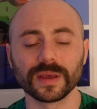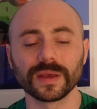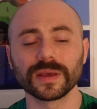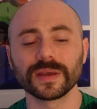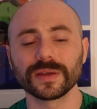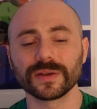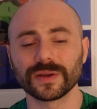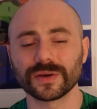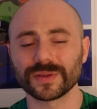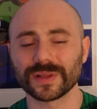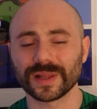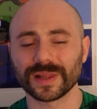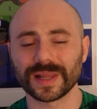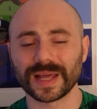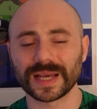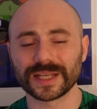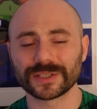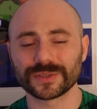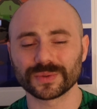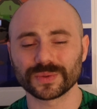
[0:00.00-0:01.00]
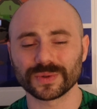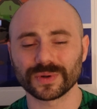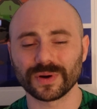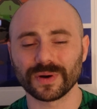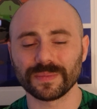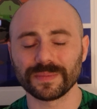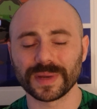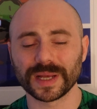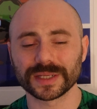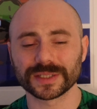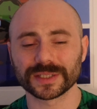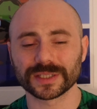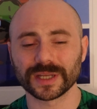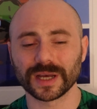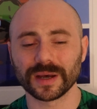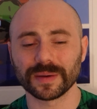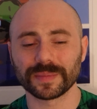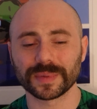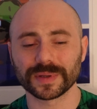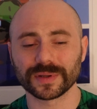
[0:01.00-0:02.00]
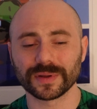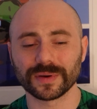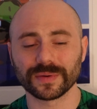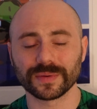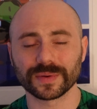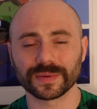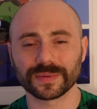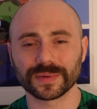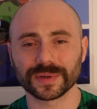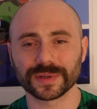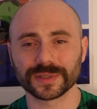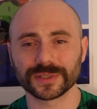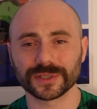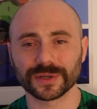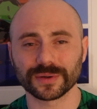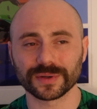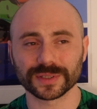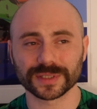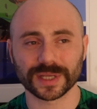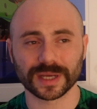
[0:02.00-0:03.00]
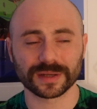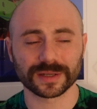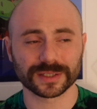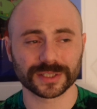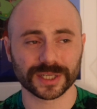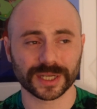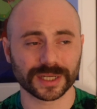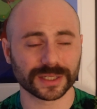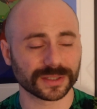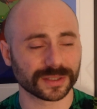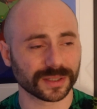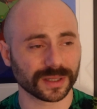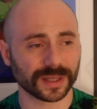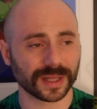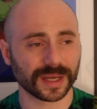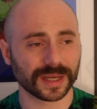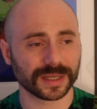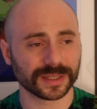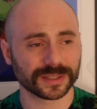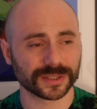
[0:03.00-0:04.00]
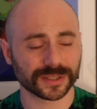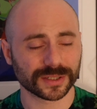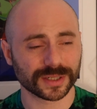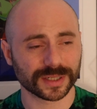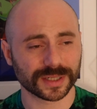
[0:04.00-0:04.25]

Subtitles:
You know, the lights were all messed up and no one really showed us how to change the lights or